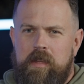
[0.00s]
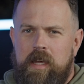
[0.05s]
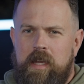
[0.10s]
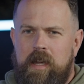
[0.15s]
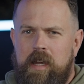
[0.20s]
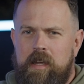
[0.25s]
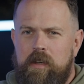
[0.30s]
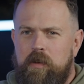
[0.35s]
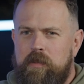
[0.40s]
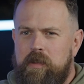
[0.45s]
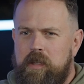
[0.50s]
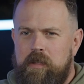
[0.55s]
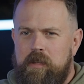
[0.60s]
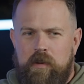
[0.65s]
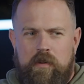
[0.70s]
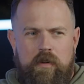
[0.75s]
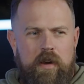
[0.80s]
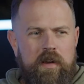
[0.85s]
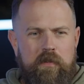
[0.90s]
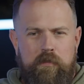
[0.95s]
And I know that your
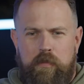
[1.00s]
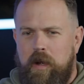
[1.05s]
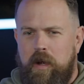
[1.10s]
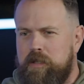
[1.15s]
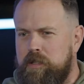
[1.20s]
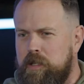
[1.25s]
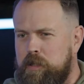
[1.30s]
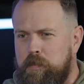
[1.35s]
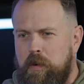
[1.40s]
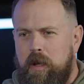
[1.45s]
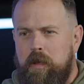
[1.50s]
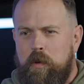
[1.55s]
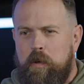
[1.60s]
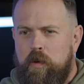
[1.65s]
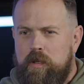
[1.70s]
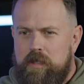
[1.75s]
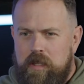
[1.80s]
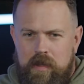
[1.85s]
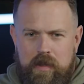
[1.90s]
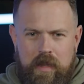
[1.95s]
creative process probably
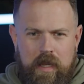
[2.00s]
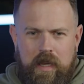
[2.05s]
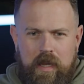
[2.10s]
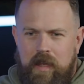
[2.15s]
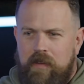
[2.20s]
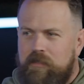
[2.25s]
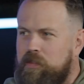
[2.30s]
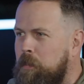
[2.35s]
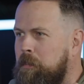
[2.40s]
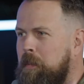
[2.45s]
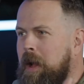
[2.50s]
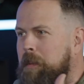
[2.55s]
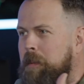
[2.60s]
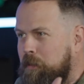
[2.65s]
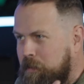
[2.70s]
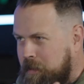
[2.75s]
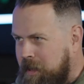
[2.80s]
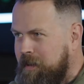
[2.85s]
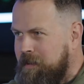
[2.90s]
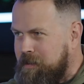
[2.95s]
wasn't thinking of the
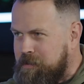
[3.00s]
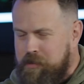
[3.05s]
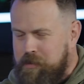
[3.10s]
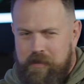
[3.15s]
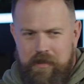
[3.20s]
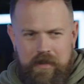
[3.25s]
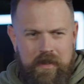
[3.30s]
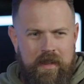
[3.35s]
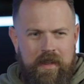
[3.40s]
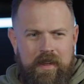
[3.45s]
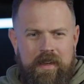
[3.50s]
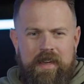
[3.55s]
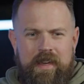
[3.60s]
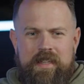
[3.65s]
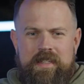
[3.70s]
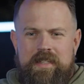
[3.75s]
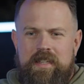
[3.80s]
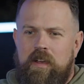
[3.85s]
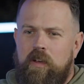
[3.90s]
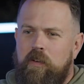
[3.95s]
Bible character
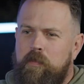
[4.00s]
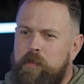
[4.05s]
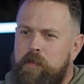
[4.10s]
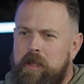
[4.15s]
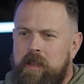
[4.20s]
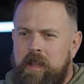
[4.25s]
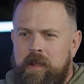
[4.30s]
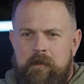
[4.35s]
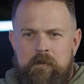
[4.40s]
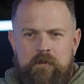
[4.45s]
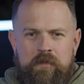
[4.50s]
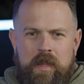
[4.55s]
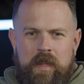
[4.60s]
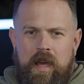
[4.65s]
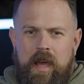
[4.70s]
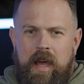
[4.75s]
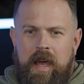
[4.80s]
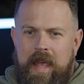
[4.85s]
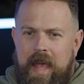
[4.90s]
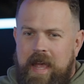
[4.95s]
itself, but
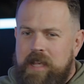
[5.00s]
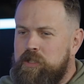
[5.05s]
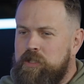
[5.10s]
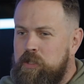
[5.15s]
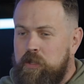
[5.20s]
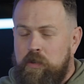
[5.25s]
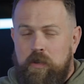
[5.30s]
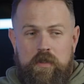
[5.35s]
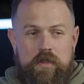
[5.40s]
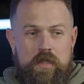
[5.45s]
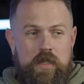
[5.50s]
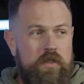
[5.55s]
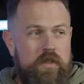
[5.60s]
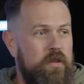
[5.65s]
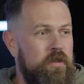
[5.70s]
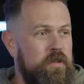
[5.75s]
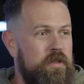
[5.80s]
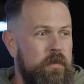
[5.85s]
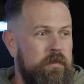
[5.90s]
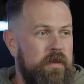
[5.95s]
I asked you to
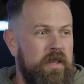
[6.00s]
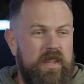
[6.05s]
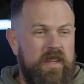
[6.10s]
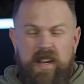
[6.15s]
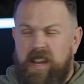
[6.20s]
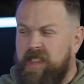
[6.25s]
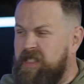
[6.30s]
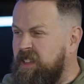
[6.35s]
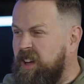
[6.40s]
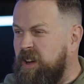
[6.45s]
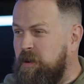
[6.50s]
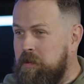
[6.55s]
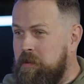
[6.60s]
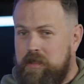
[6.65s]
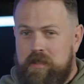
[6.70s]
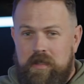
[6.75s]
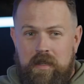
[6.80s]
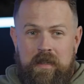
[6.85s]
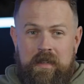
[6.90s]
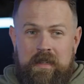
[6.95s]
do something that I thought
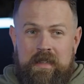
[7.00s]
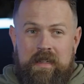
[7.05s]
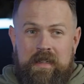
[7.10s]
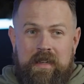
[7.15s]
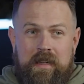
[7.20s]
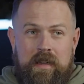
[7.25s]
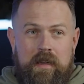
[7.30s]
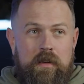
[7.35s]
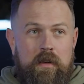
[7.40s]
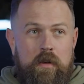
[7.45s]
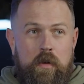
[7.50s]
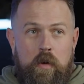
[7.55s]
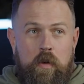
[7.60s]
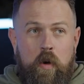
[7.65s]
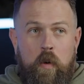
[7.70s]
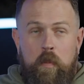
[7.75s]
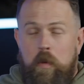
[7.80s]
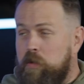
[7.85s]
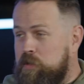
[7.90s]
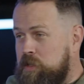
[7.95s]
was
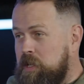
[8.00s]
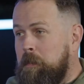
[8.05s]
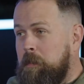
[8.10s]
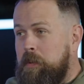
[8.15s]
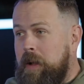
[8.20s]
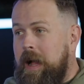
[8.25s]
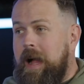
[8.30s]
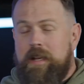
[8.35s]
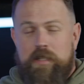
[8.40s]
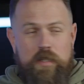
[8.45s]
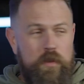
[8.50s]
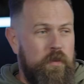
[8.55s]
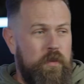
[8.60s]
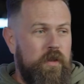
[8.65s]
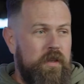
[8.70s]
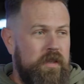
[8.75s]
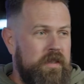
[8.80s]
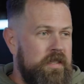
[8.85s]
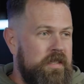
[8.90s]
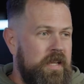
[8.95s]
almost
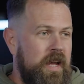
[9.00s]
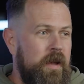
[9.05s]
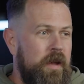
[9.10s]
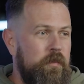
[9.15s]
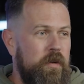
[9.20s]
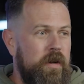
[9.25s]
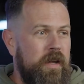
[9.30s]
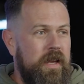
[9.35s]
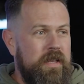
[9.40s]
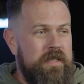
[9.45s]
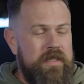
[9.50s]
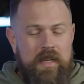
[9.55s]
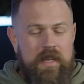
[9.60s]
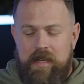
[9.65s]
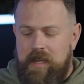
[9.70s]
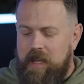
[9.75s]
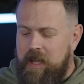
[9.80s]
impossible at the time when I said,